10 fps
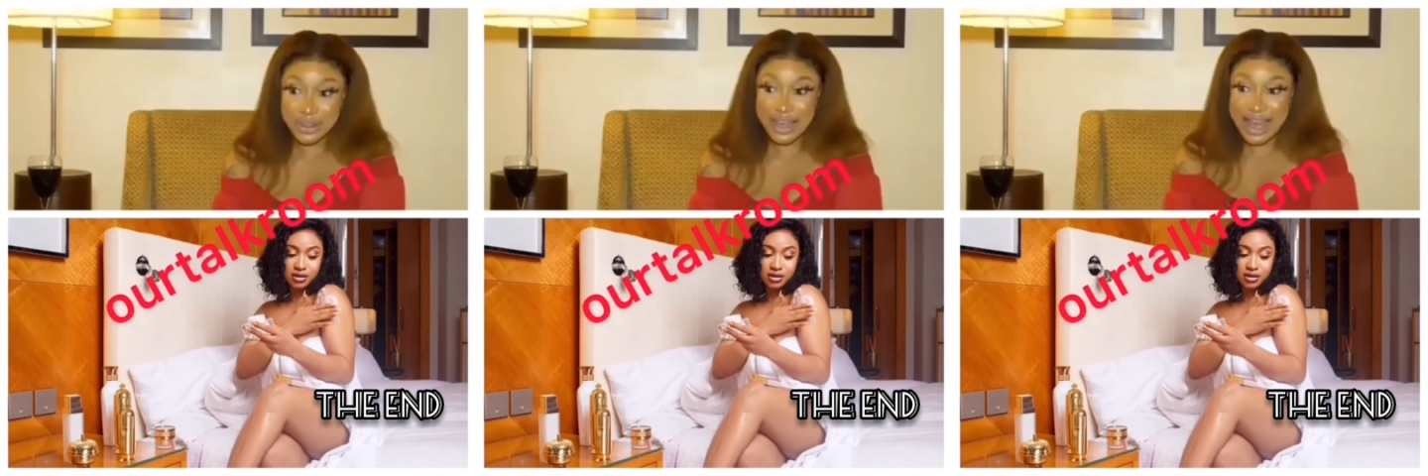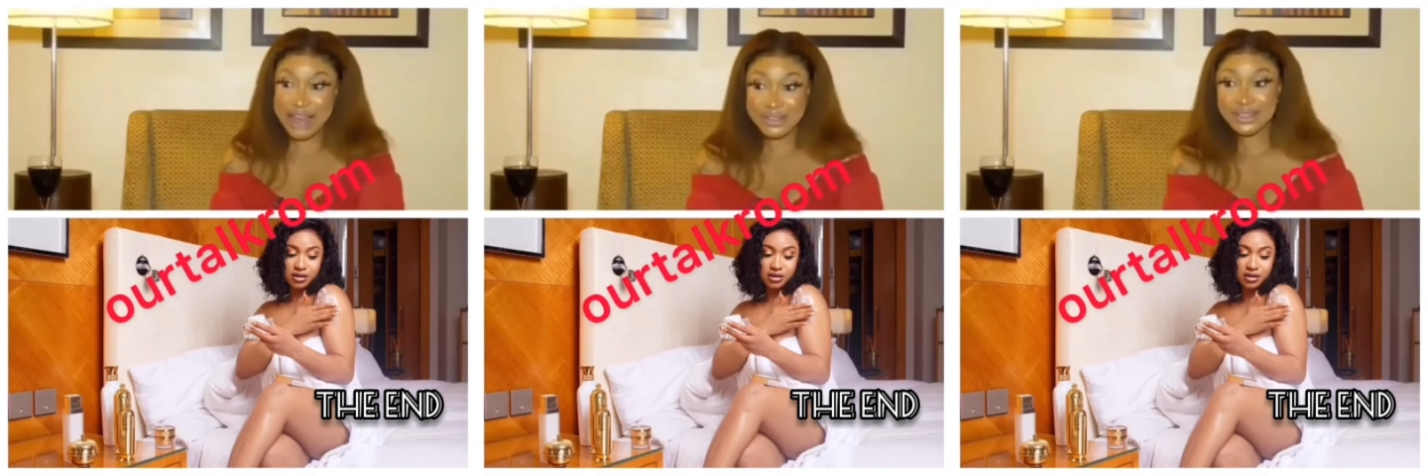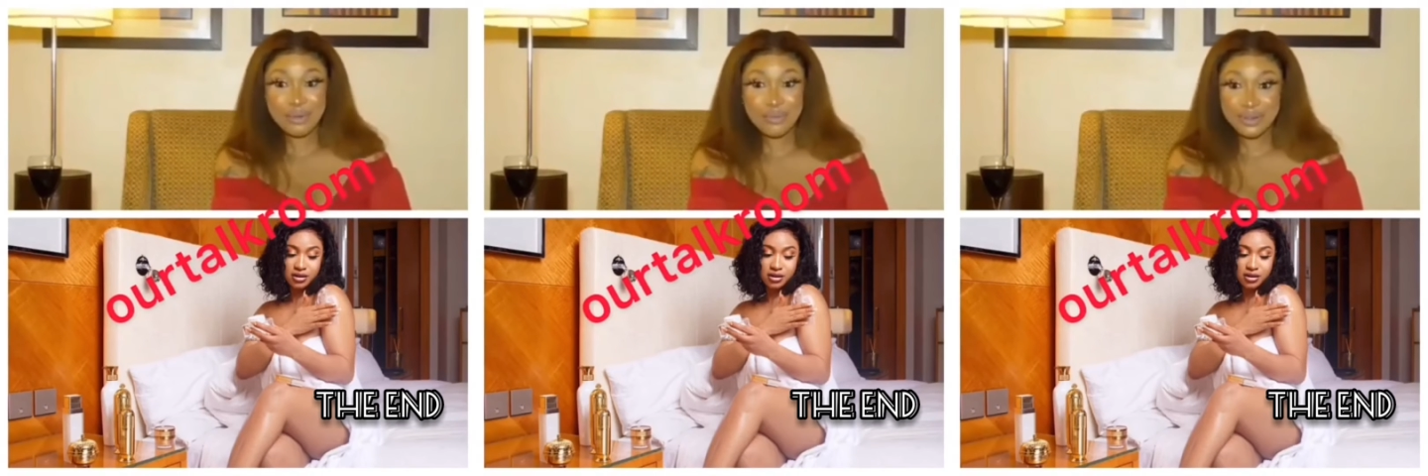that I have
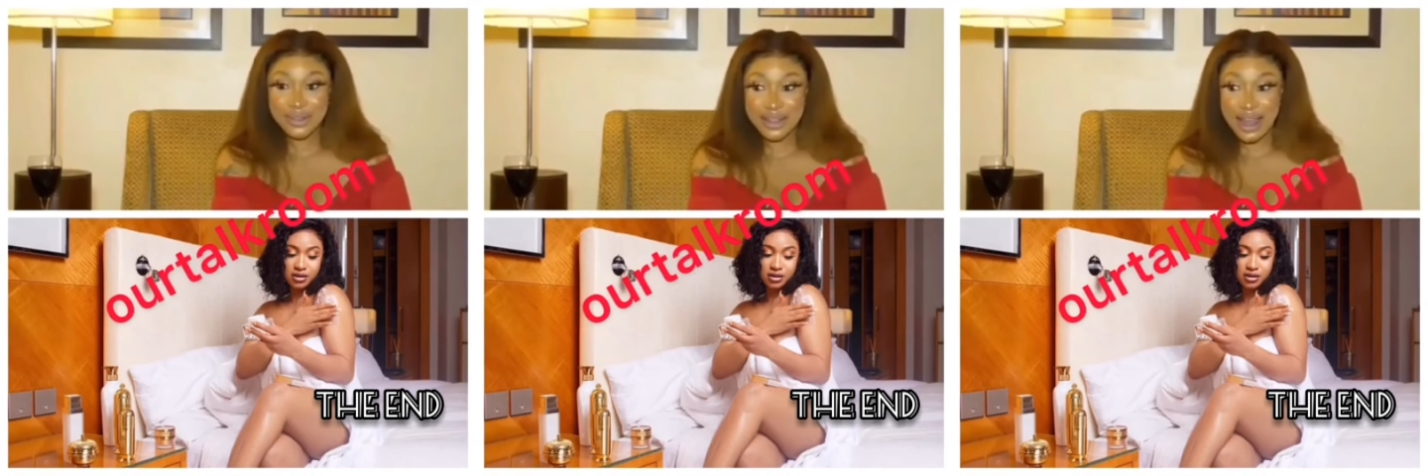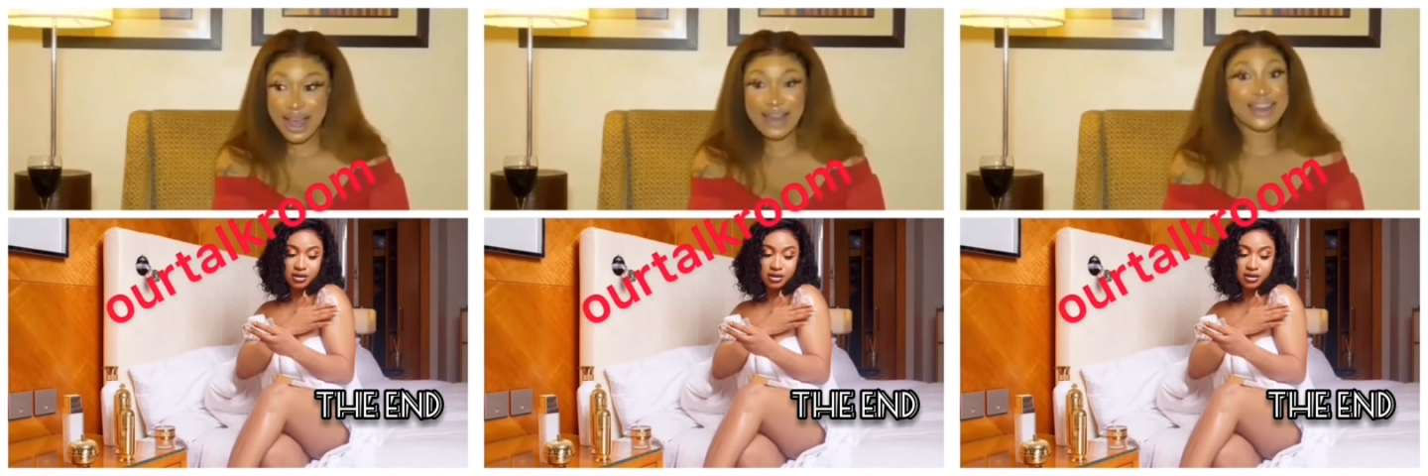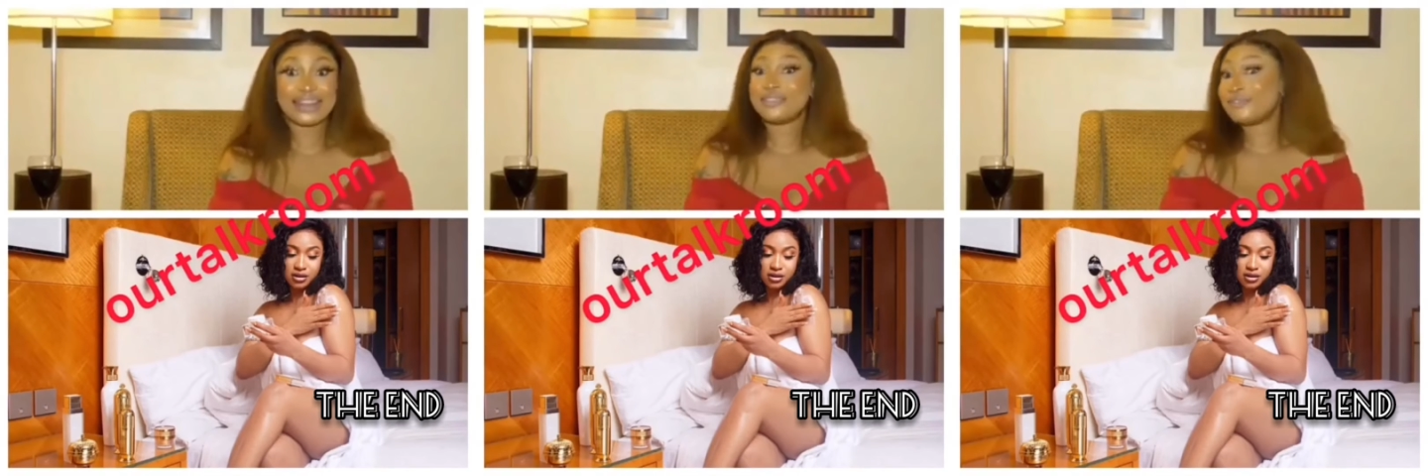someone that I
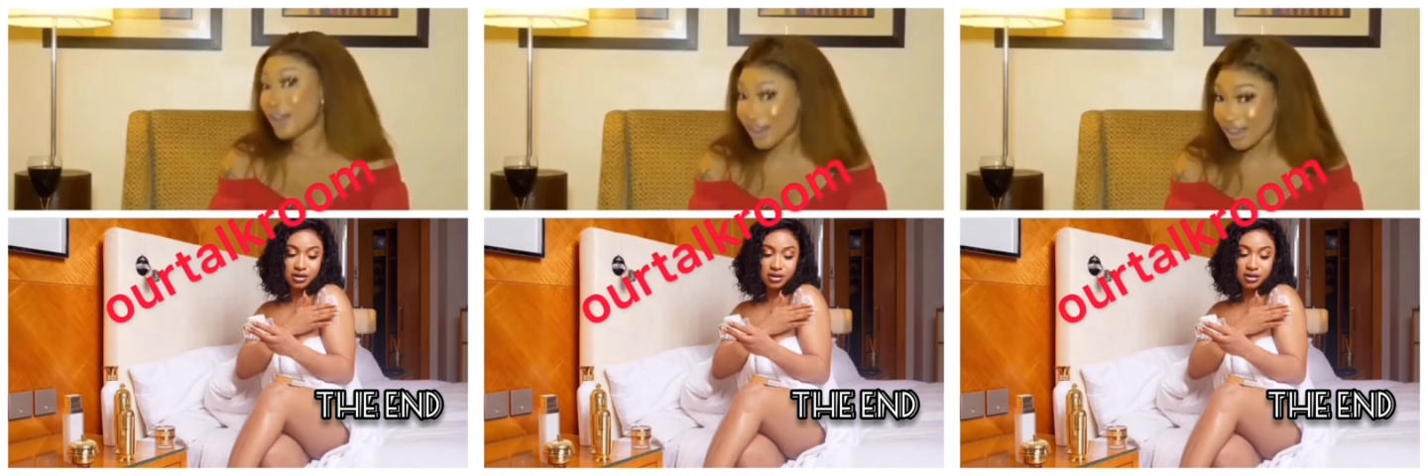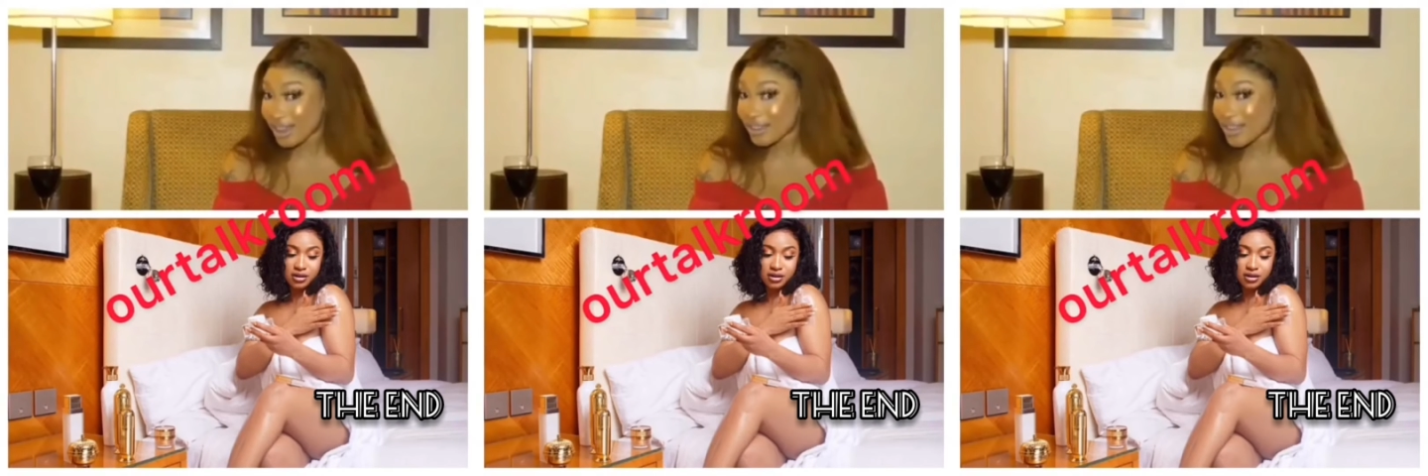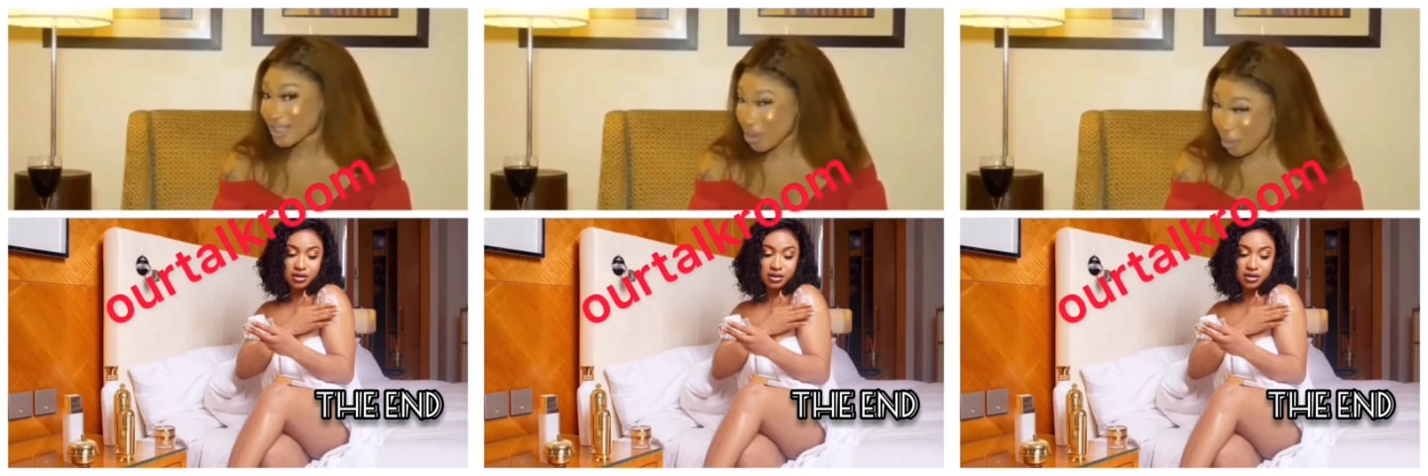like to fuck.
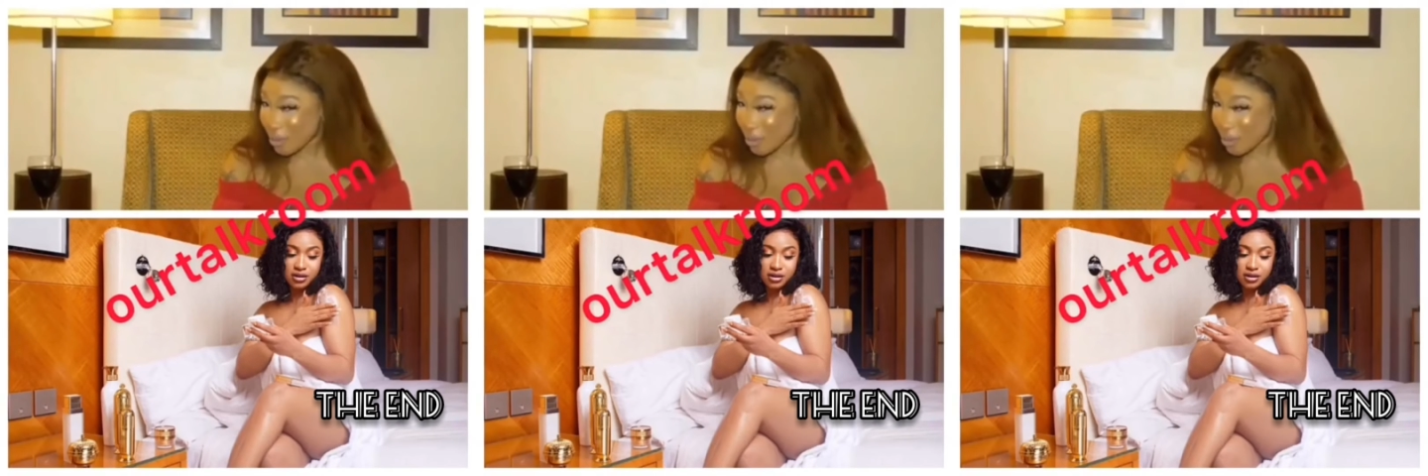That's all.